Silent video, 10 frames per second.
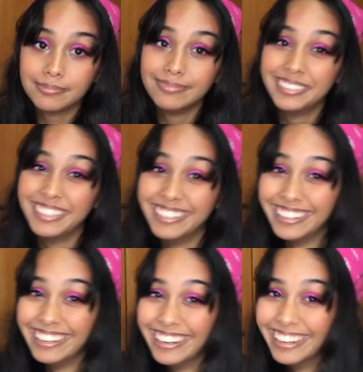an
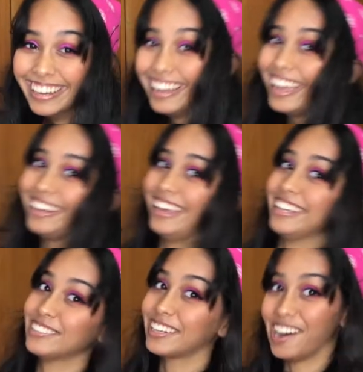
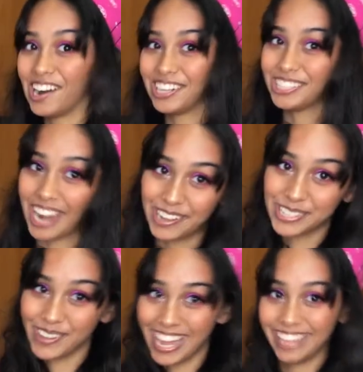angry cottage
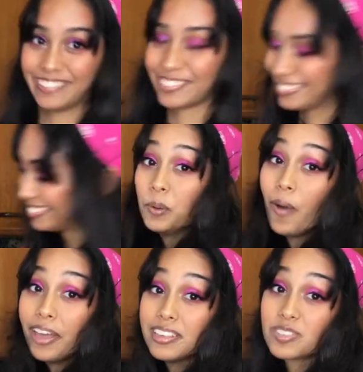housewife. I don't know
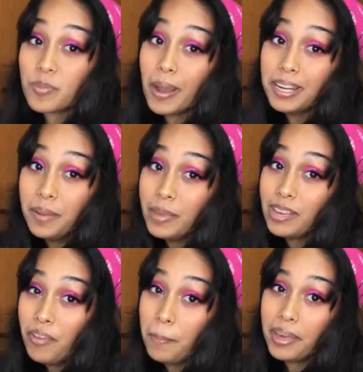why this reminded
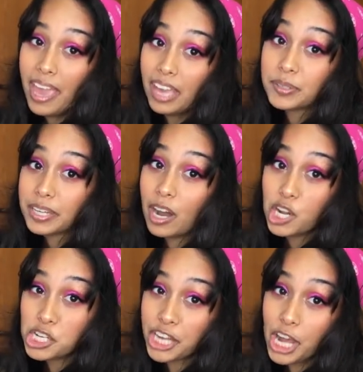me of it, but angry
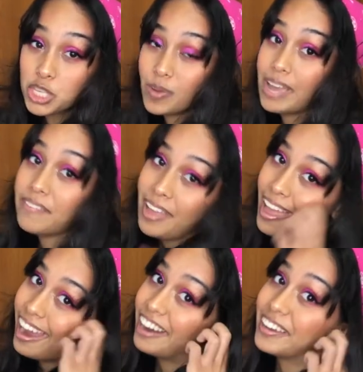cottage
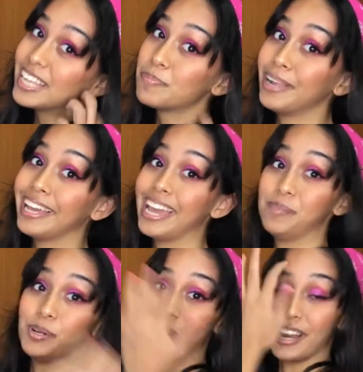housewife. Are you guys playing
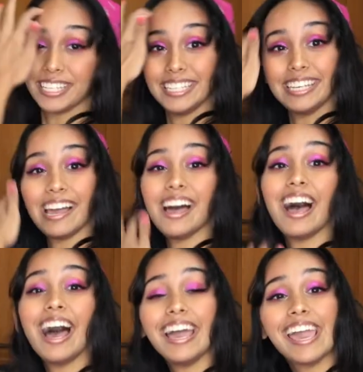Animal Crossing?
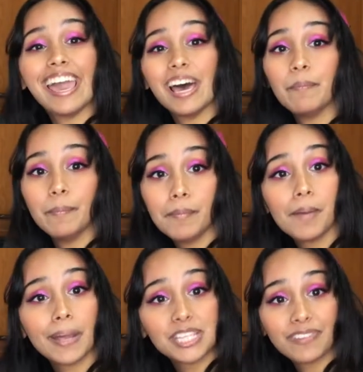I am.
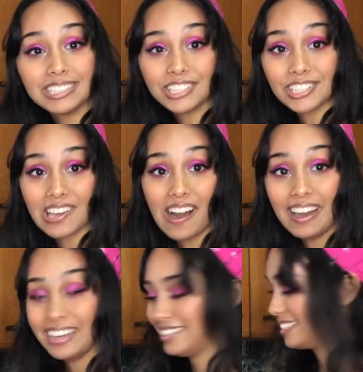My best friend just
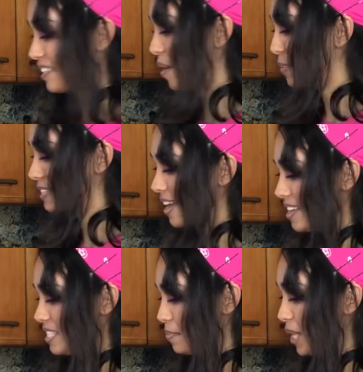got it, so I'm
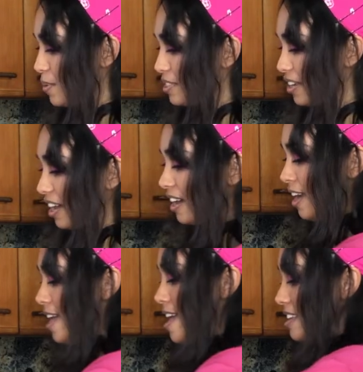excited to play with
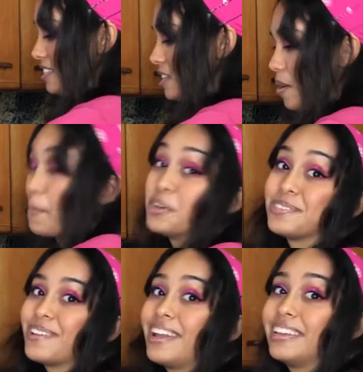her. So I'm
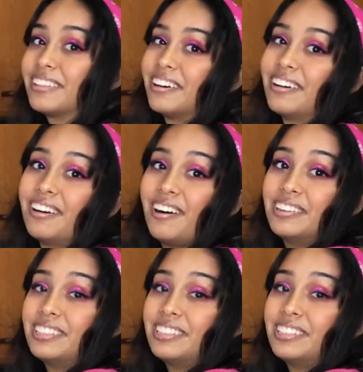also getting the